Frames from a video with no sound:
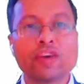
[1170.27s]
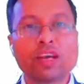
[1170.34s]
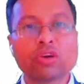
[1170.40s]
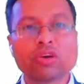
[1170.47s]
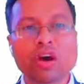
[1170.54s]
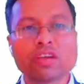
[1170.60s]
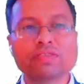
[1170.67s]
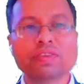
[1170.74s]
Feel
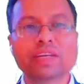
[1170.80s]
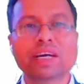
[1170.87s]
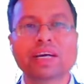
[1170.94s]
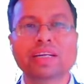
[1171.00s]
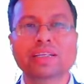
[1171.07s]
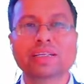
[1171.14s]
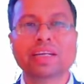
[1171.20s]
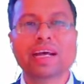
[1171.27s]

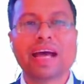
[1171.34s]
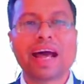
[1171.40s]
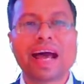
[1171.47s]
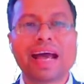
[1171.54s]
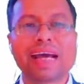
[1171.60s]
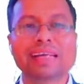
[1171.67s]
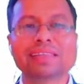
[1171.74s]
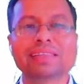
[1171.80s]
confident
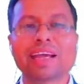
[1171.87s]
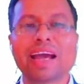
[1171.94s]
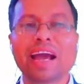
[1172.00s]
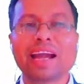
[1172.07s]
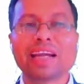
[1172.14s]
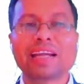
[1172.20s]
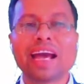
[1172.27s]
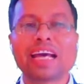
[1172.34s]
as
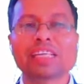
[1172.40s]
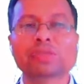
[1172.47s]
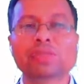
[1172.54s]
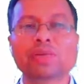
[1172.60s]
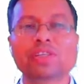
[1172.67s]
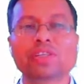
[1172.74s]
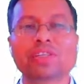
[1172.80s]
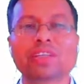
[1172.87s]
entire
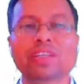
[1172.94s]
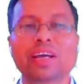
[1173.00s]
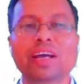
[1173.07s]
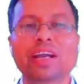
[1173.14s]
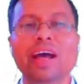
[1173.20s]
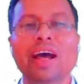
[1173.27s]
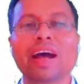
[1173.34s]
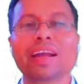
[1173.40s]
speech
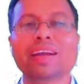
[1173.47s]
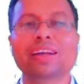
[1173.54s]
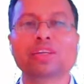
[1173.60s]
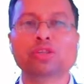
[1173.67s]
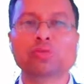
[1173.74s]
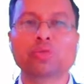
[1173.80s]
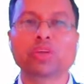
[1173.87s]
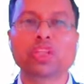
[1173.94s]
written and it
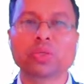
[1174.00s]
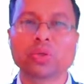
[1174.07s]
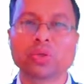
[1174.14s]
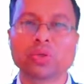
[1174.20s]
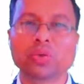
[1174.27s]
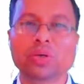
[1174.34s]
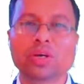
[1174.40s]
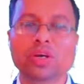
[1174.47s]
is with
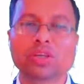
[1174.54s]
you.